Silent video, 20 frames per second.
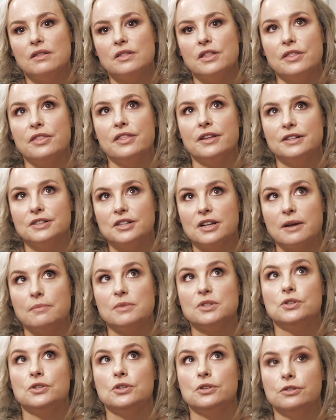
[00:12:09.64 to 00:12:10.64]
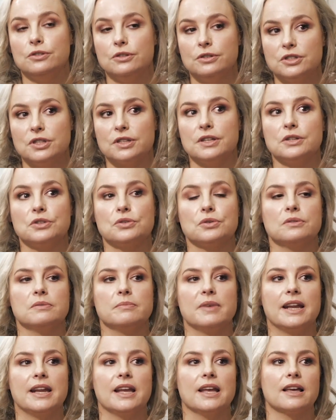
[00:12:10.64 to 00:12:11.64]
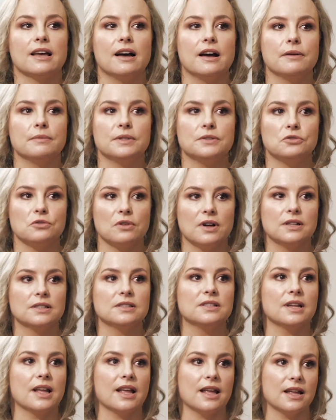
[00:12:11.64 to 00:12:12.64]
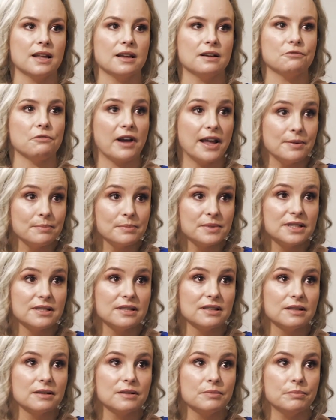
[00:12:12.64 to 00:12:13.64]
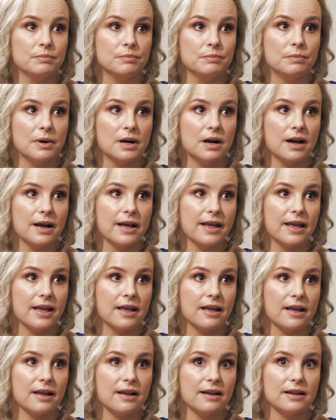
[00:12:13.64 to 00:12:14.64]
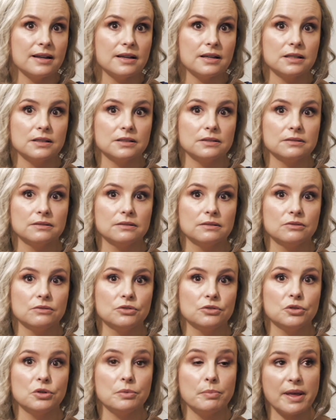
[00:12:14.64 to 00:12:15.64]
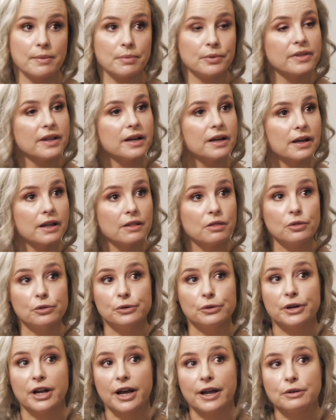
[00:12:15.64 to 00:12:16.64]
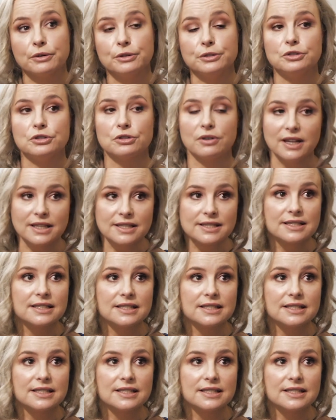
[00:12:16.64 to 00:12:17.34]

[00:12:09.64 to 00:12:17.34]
The third time was hugely traumatic. I was drugged and raped by 2 people that I thought I could trust.